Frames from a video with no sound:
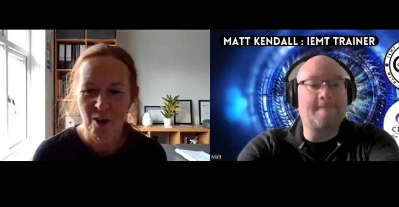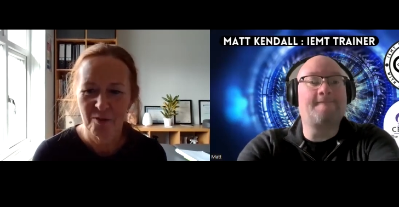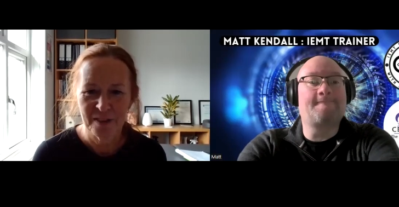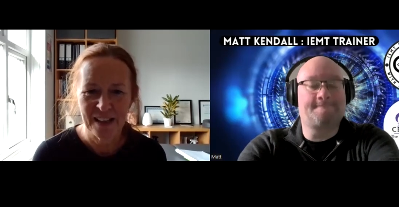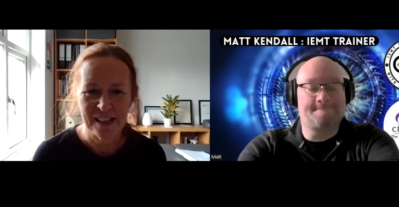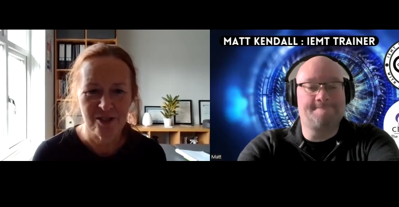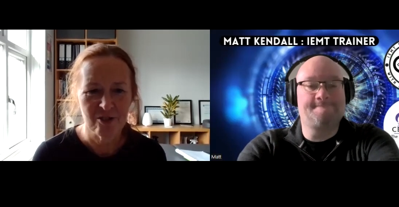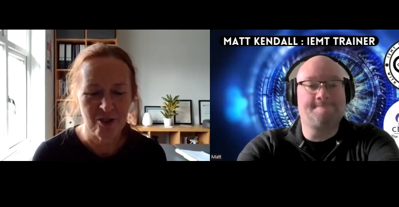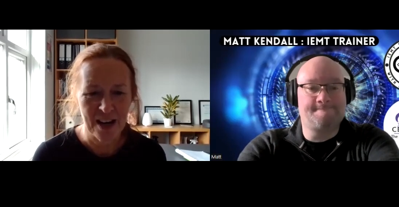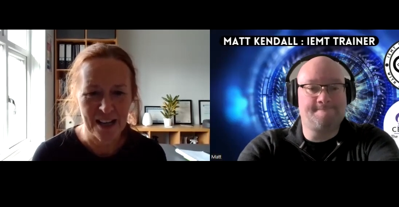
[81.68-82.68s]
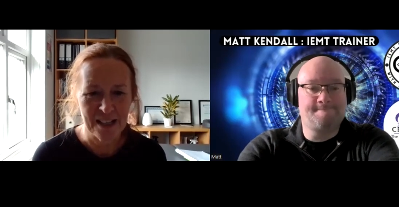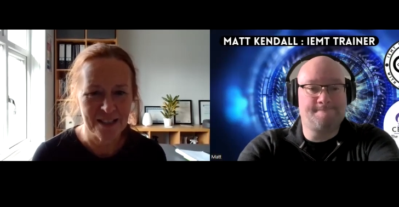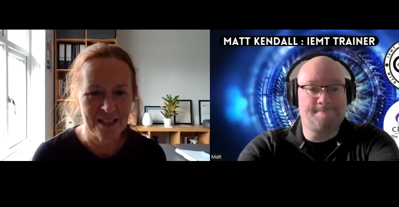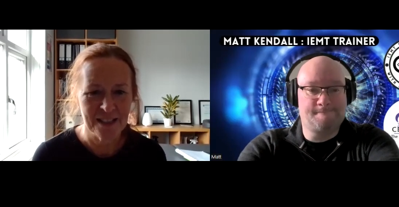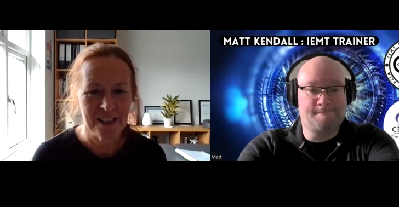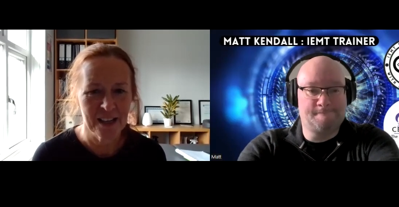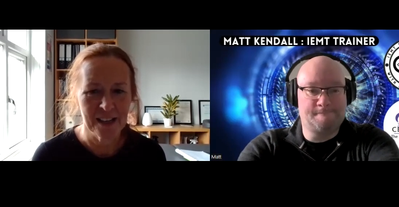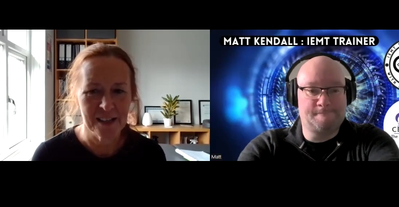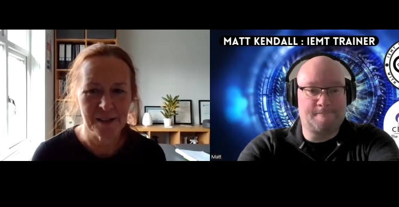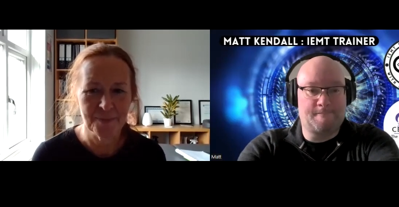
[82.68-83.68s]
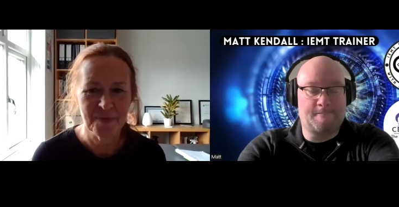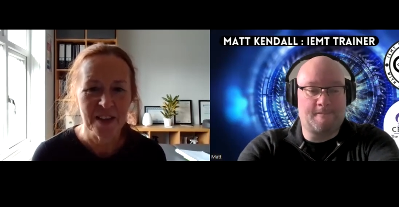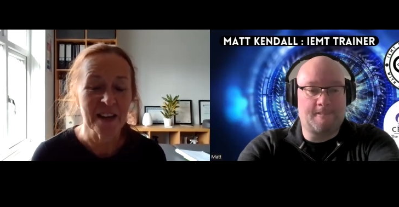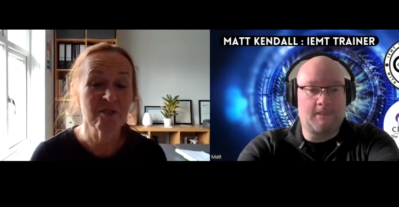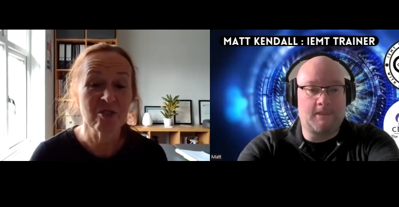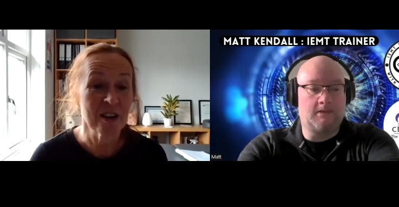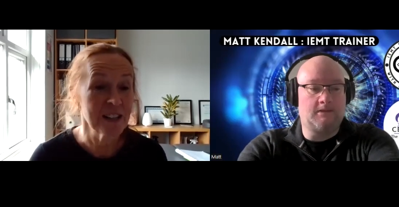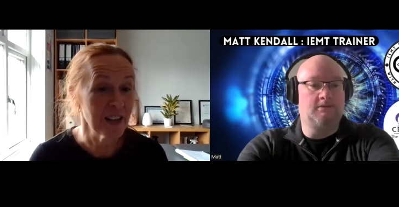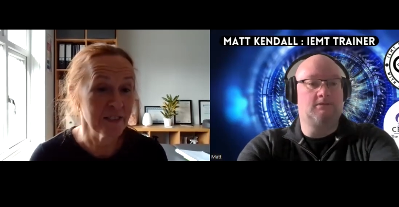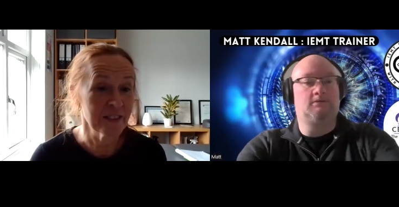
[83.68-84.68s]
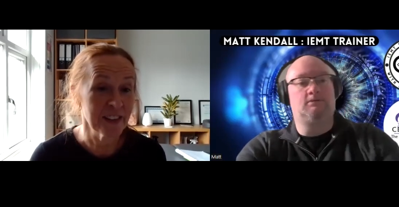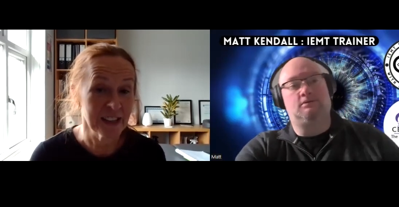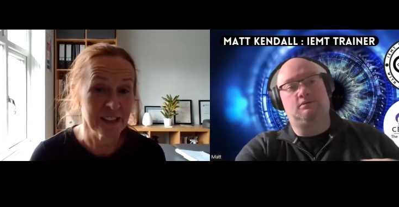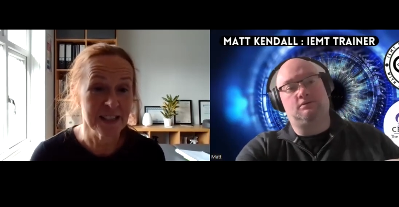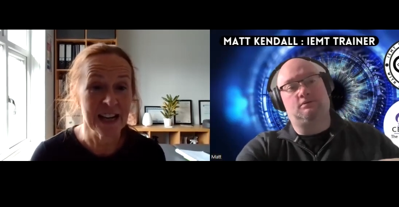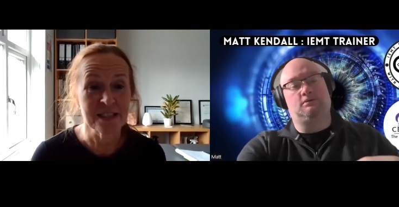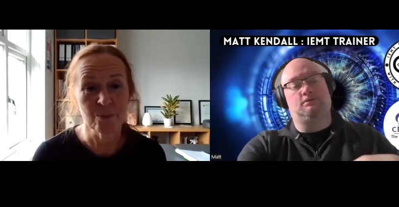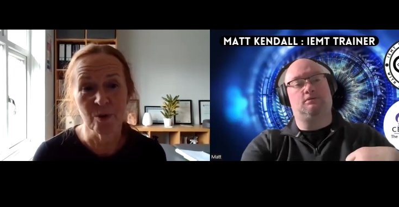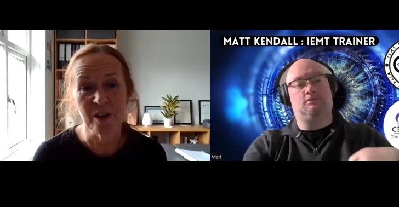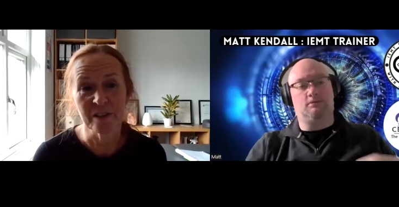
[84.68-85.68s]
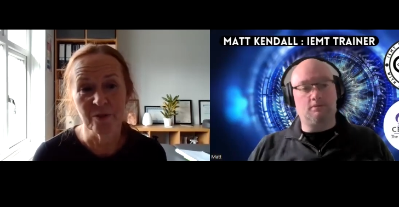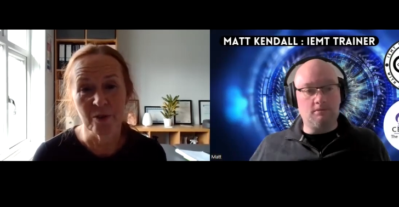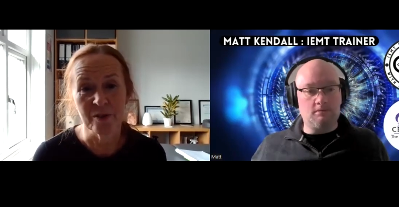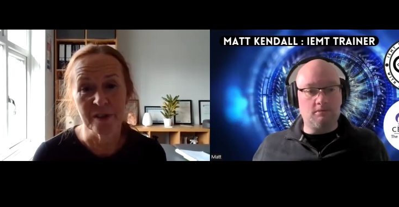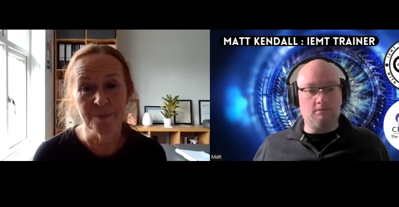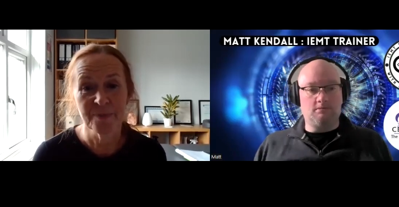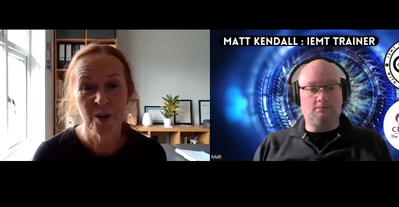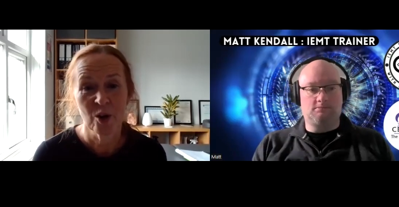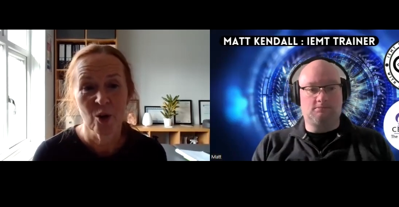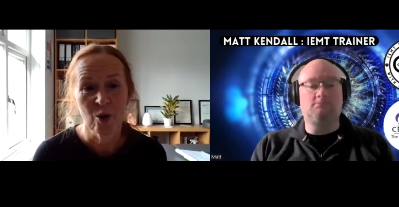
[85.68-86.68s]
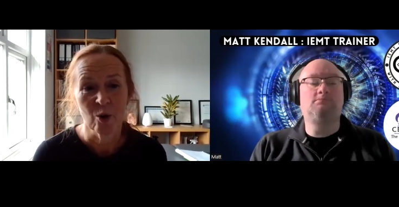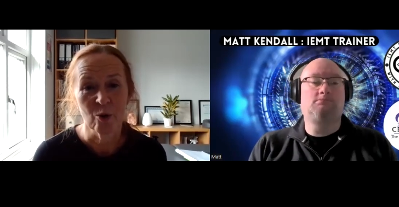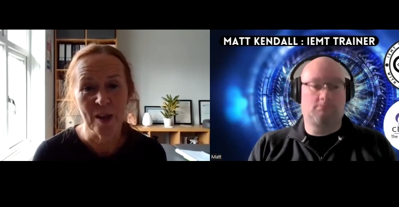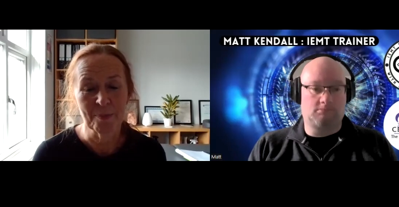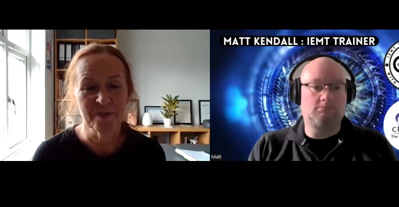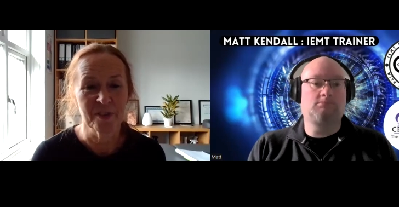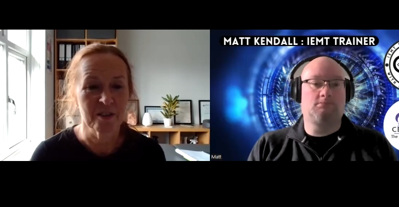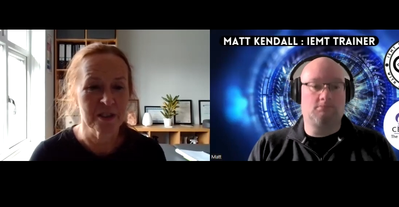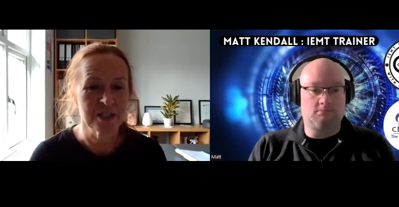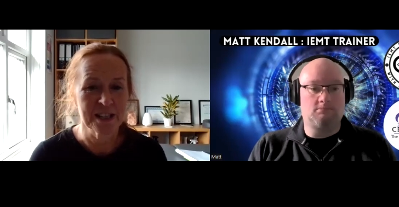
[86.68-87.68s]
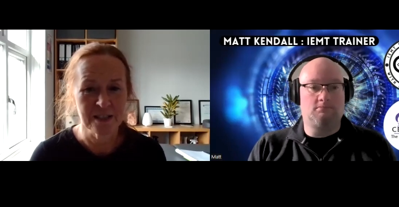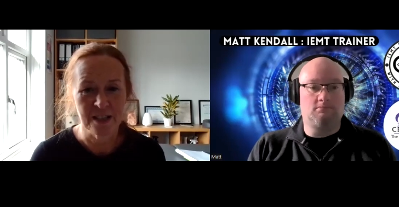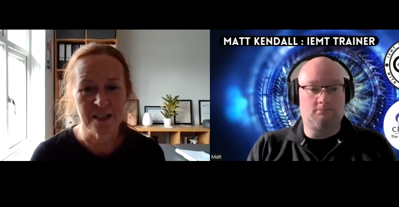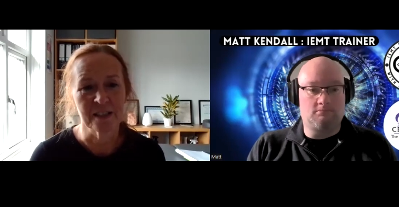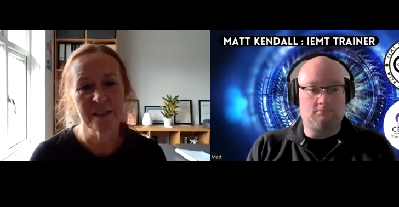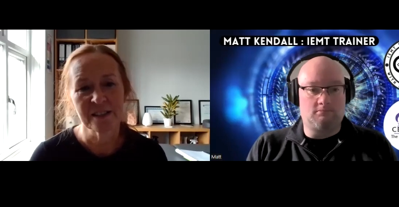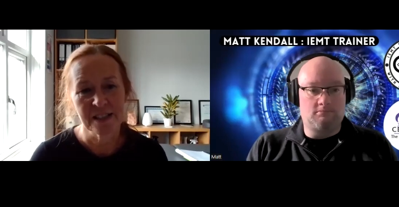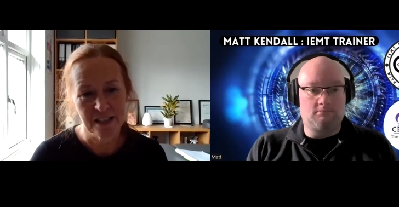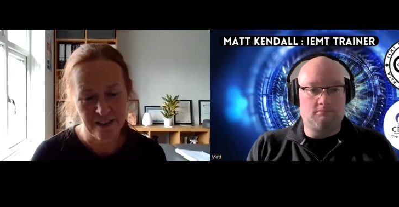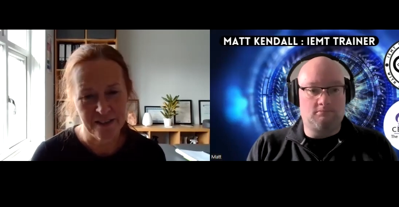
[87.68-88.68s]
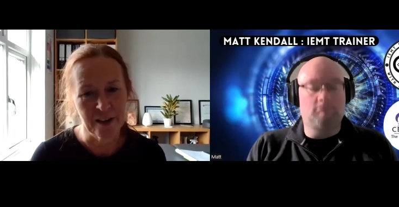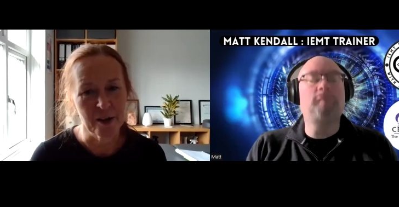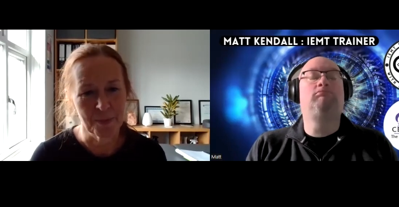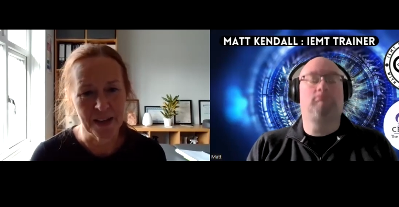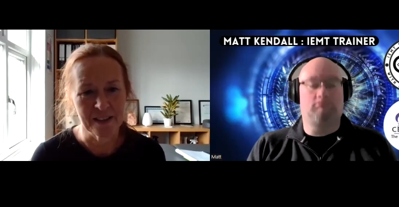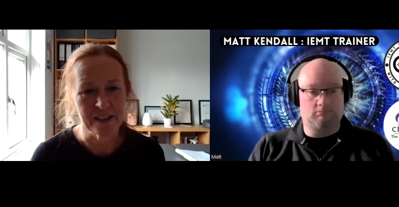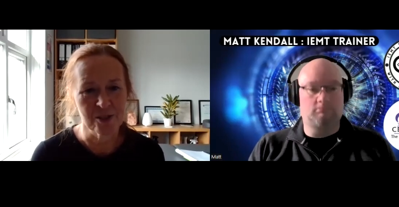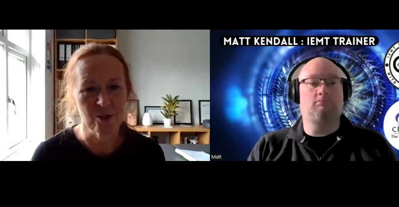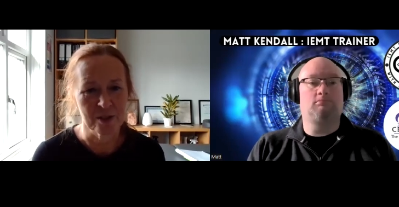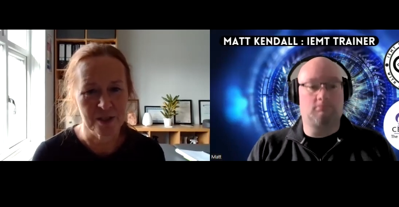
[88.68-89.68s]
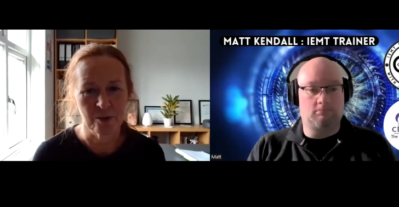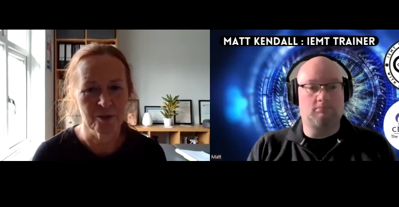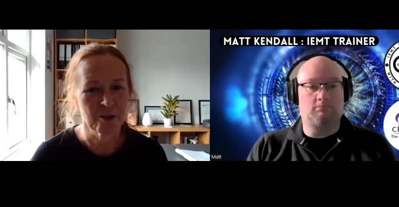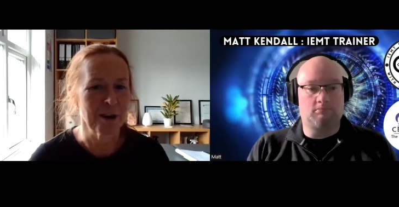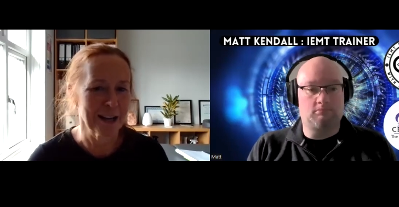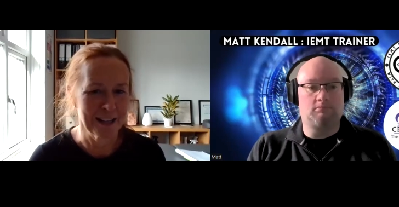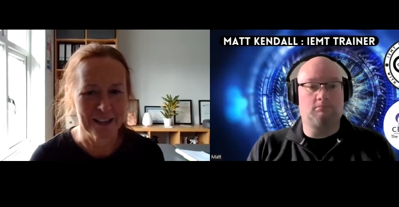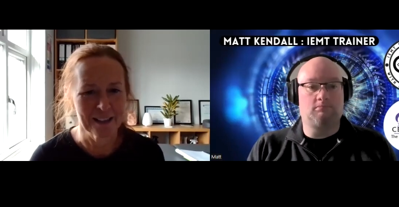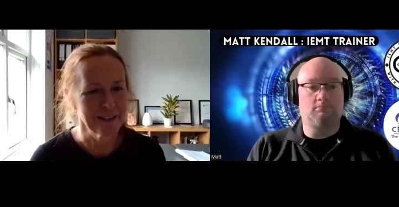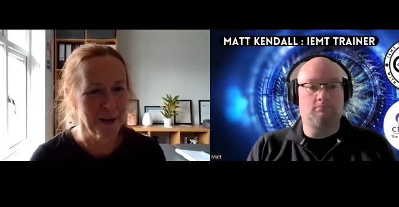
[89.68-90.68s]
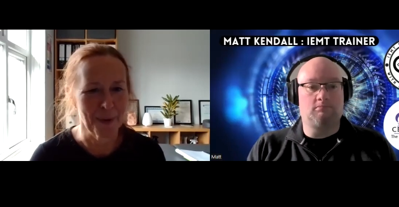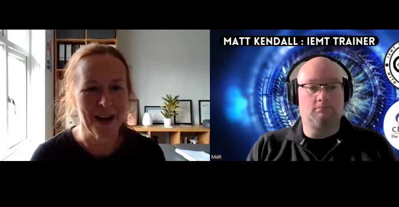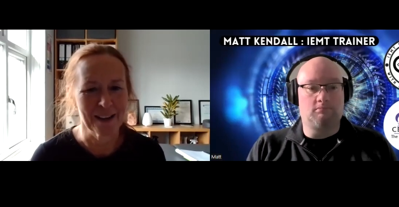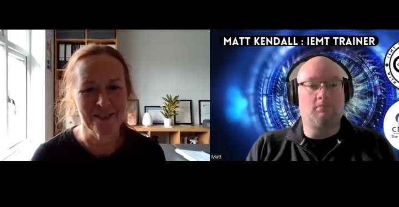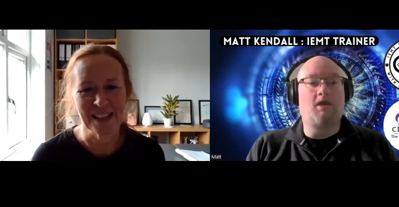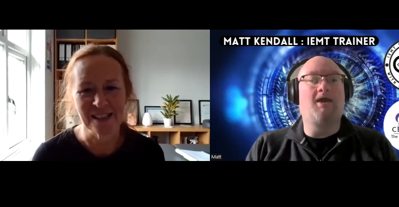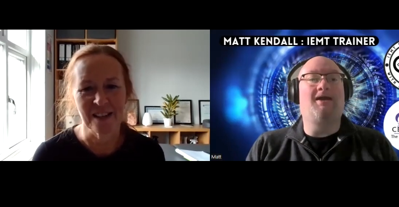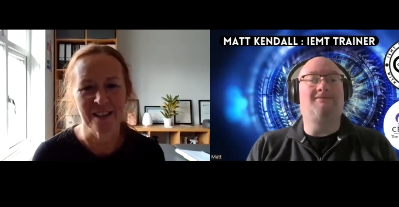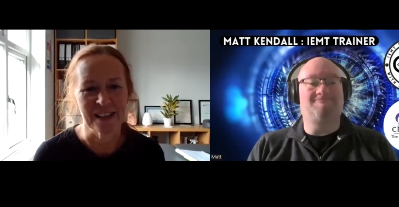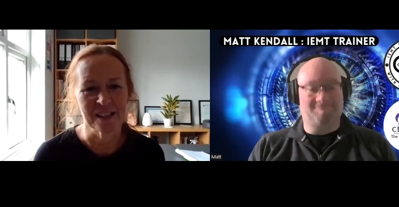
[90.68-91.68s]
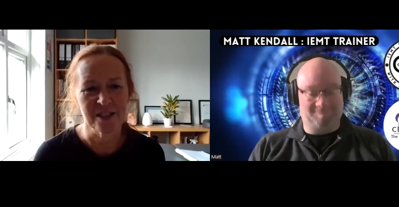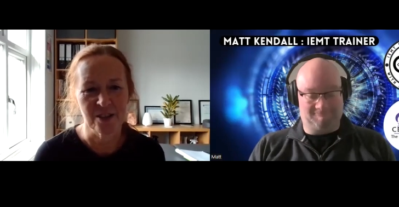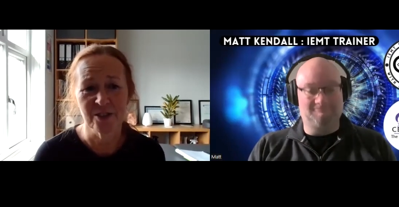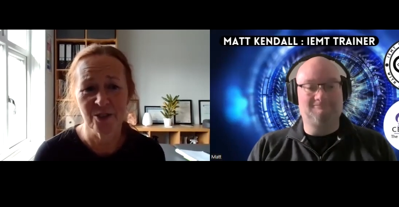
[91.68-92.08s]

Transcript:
Speaker 1: Often they're stressed. Um, they've tried other things, it hasn't worked for them, or they prefer a gentler therapy that's not sort of cracking their back and things like that. So